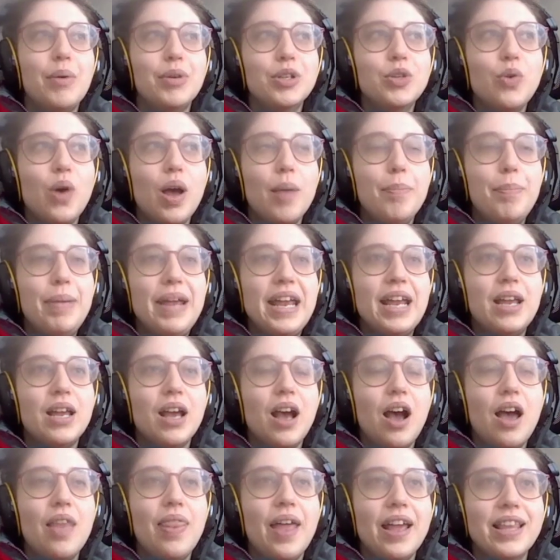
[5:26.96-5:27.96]
quite a big,
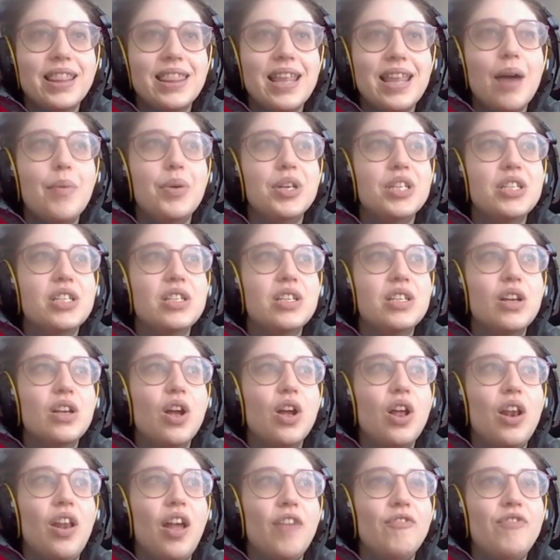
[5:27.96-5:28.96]
I like that was
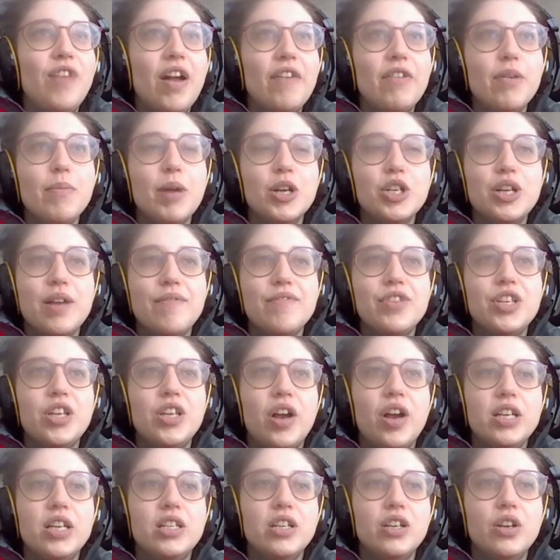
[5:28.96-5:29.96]
like very much
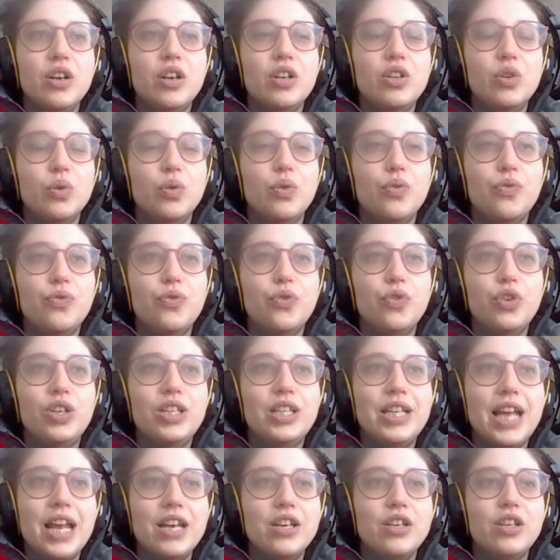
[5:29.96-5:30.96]
emphasized and sort of
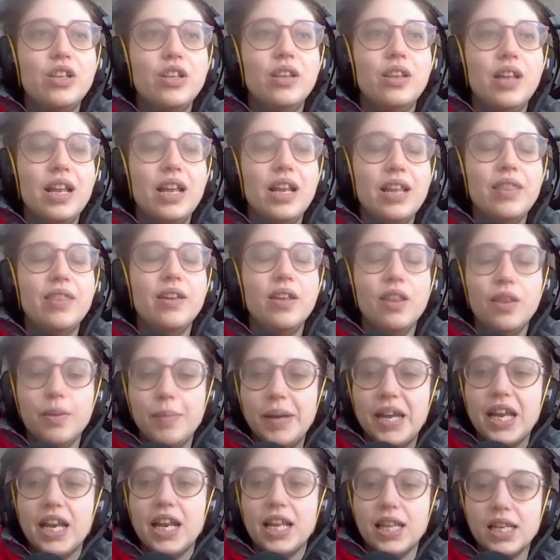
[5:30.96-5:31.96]
said the
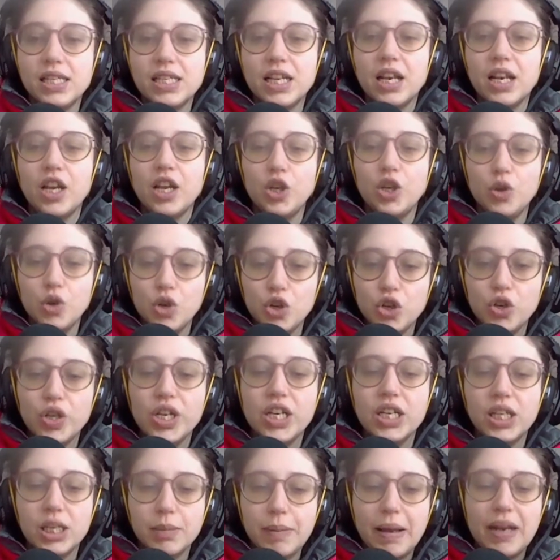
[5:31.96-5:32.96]
beginning. They said like you
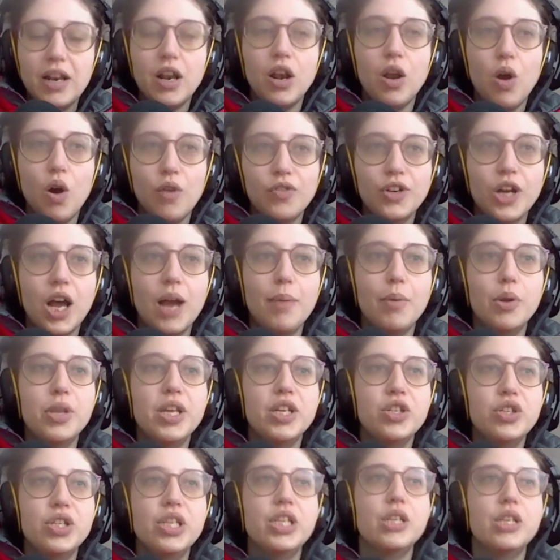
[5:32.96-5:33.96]
need to spend a lot of time on
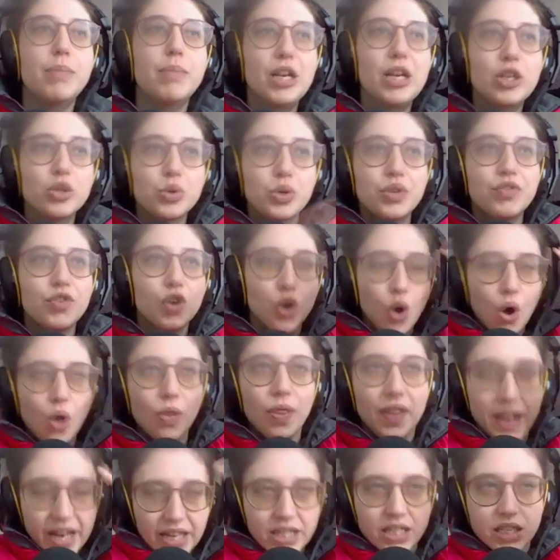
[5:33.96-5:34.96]
this. You need to make sure you've
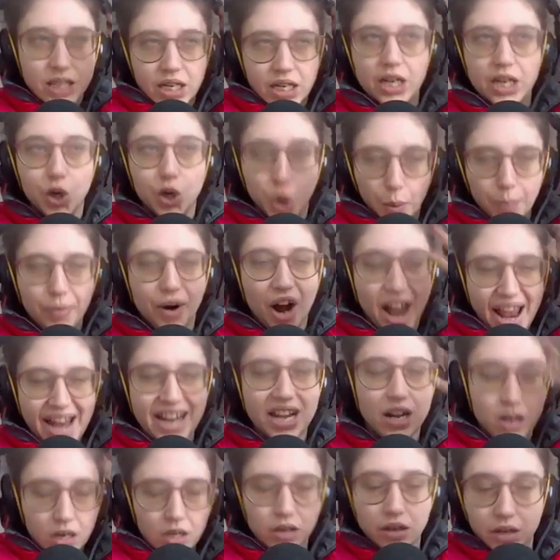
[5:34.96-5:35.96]
got this in your brain.